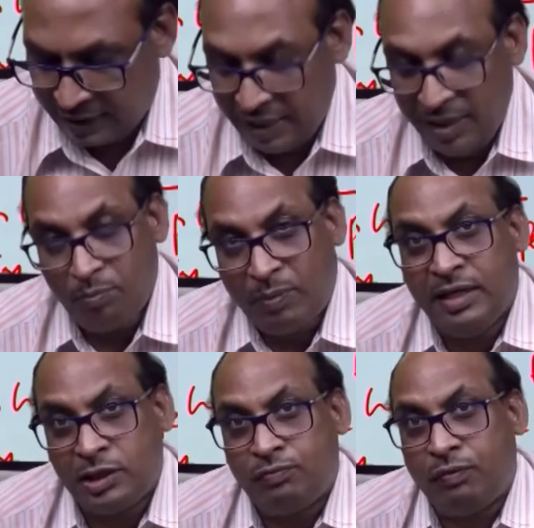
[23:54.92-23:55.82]
K
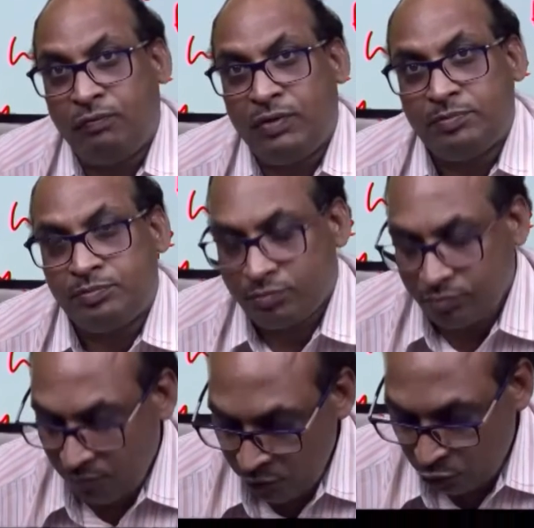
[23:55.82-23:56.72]
minus 50.
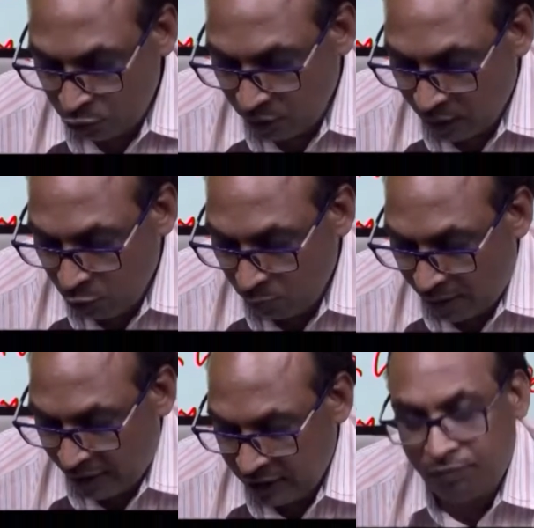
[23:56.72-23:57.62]
So up to
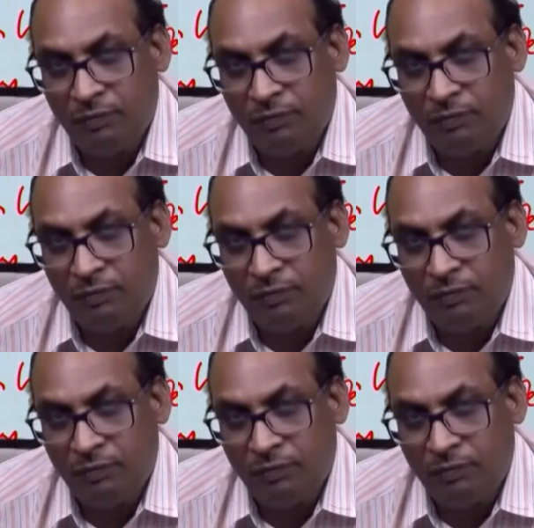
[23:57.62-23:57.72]
minus